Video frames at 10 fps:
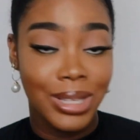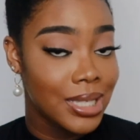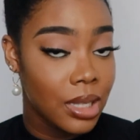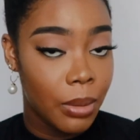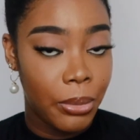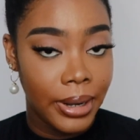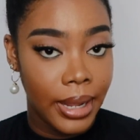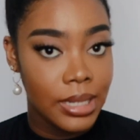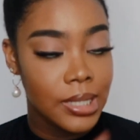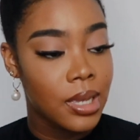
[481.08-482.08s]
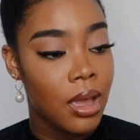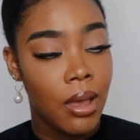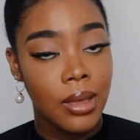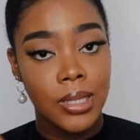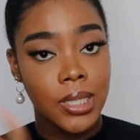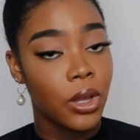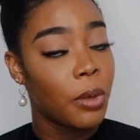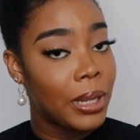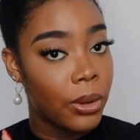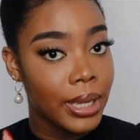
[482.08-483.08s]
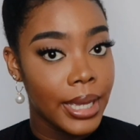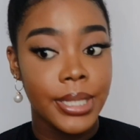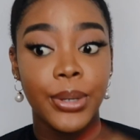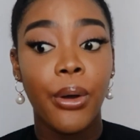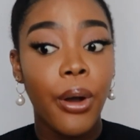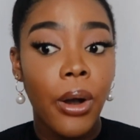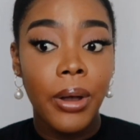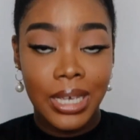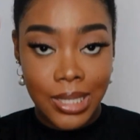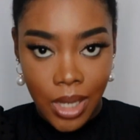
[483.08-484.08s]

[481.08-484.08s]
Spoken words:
or silk bonnet, silk pillowcase, or a